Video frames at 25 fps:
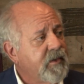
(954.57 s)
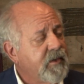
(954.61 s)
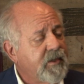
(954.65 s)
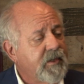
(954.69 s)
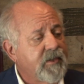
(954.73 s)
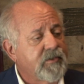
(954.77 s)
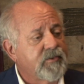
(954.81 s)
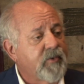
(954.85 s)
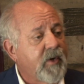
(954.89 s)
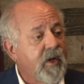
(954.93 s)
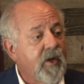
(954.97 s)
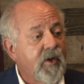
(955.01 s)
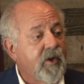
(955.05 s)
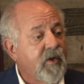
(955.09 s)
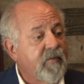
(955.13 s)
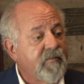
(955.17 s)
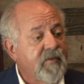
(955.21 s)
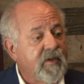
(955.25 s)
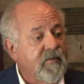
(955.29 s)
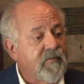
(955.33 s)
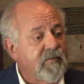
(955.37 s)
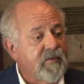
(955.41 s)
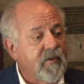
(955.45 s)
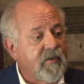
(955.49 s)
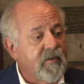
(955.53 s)
And so I love
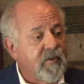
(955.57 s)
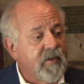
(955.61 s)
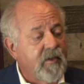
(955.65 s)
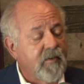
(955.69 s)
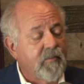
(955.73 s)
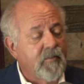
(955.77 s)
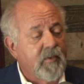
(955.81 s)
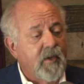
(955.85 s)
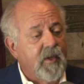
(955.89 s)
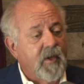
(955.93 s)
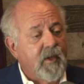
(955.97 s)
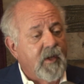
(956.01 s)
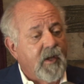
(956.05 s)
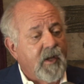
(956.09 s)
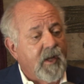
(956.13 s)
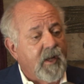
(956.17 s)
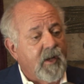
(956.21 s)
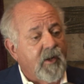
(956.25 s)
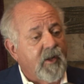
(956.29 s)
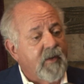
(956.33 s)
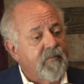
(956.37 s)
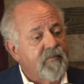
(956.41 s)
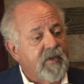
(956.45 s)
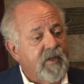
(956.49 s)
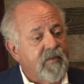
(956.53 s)
giving to them. I
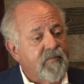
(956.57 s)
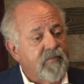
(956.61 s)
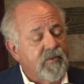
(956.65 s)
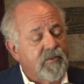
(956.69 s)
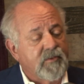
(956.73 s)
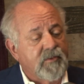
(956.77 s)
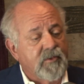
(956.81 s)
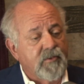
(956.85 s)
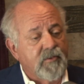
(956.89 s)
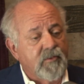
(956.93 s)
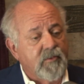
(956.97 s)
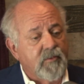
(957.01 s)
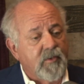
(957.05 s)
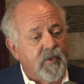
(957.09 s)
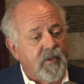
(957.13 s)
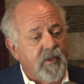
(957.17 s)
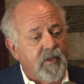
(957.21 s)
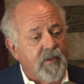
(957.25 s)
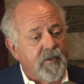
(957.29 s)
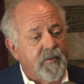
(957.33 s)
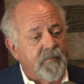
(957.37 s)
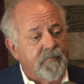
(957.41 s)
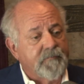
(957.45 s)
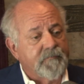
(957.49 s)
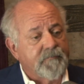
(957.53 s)
love giving
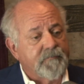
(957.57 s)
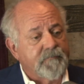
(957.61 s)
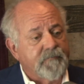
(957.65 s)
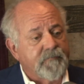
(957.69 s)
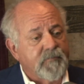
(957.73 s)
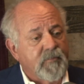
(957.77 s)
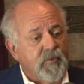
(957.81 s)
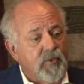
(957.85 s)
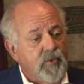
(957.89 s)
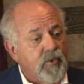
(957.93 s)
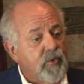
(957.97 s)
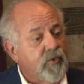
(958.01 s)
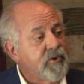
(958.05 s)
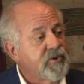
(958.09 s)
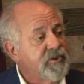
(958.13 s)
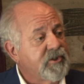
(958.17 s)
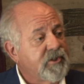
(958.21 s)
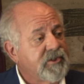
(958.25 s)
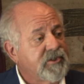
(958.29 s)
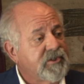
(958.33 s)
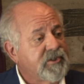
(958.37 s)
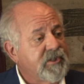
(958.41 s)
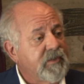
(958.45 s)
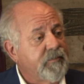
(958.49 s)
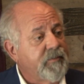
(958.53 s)
to Nourish
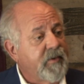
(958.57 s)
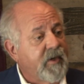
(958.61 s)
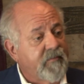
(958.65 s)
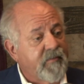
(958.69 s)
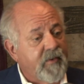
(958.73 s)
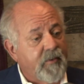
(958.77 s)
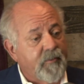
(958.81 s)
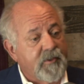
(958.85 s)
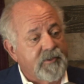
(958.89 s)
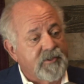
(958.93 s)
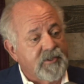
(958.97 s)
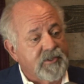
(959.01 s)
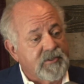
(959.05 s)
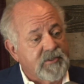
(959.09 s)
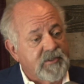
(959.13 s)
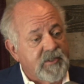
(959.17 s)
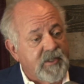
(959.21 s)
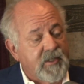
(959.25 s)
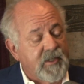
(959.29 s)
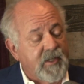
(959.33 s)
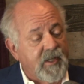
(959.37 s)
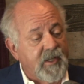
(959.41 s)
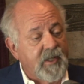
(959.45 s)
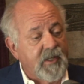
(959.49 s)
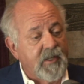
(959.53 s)
and See. Matter of fact, we just
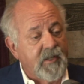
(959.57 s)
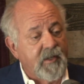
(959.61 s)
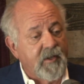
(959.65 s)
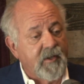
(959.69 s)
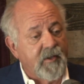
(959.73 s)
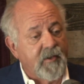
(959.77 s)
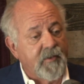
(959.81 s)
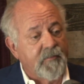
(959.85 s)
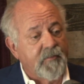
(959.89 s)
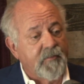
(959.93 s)
did a